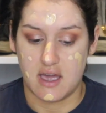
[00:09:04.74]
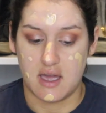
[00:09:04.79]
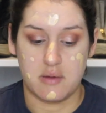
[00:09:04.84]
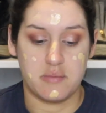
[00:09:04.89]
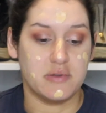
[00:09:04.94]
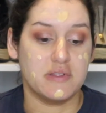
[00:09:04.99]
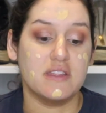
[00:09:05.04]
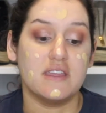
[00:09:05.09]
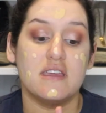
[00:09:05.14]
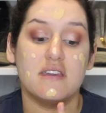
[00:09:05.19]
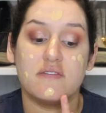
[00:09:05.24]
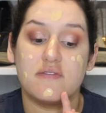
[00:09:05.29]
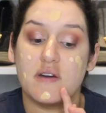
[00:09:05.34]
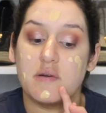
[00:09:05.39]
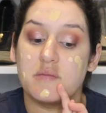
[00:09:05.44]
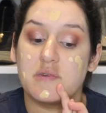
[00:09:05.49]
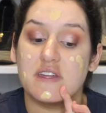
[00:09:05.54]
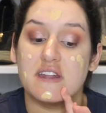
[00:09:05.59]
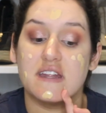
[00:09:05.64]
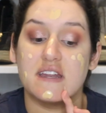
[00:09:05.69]
I believe
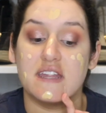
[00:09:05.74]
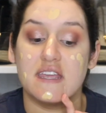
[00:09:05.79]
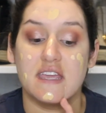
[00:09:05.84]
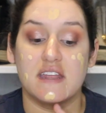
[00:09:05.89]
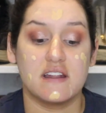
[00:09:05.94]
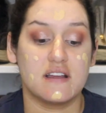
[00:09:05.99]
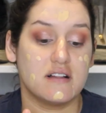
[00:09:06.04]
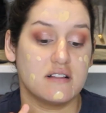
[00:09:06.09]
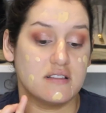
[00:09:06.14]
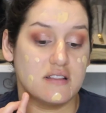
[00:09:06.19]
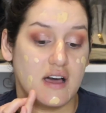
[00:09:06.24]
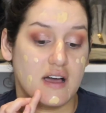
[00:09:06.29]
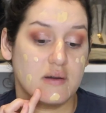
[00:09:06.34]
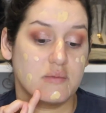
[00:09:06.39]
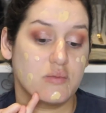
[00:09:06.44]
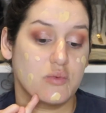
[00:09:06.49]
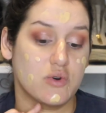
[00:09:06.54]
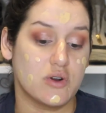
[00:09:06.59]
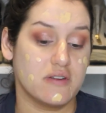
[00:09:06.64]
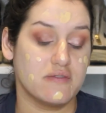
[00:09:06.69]
I'm going to need a
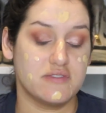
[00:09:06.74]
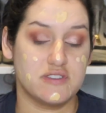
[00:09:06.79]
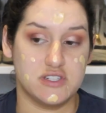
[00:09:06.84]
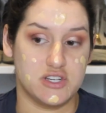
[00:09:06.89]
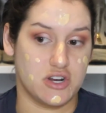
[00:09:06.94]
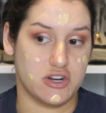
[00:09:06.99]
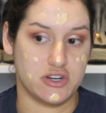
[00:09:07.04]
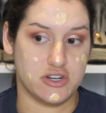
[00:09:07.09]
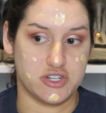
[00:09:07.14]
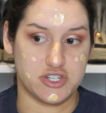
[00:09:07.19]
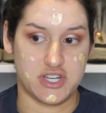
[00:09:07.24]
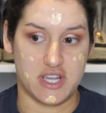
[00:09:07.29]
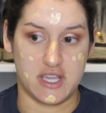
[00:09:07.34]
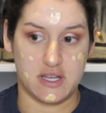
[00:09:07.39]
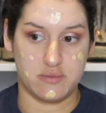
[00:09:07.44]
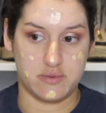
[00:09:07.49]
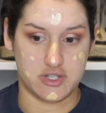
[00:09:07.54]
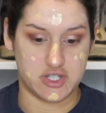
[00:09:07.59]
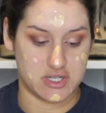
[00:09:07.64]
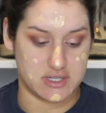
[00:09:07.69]
lot more of the darker
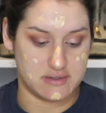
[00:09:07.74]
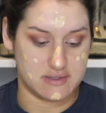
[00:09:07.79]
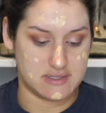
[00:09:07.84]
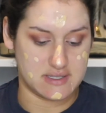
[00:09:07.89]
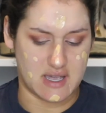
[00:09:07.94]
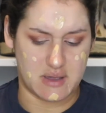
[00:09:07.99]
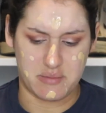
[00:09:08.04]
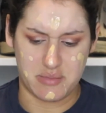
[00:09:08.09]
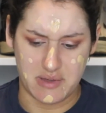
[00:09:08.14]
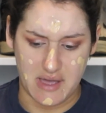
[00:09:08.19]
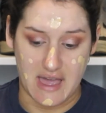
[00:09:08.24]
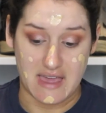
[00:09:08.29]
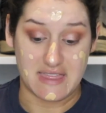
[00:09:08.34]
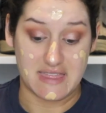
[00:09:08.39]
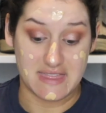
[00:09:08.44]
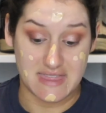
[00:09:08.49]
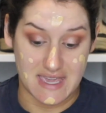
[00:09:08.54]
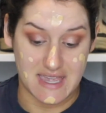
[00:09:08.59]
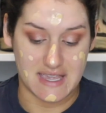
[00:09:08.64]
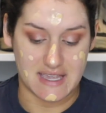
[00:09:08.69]
shade, which is, I
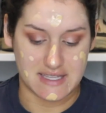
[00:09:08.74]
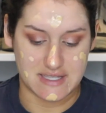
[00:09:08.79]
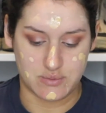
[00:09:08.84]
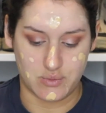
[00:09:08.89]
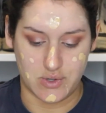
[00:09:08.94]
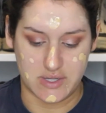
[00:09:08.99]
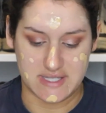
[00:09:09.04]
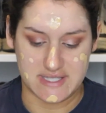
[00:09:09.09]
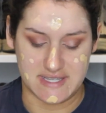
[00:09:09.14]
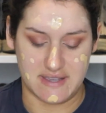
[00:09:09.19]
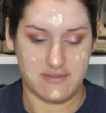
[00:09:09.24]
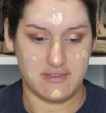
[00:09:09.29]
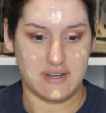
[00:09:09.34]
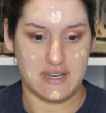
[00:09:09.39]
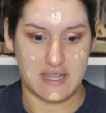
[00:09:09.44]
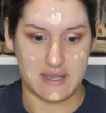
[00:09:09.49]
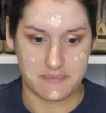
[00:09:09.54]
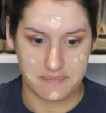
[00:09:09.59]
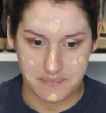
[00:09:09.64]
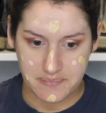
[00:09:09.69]
think it's
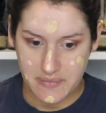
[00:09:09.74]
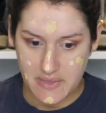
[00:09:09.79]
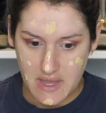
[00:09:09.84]
170.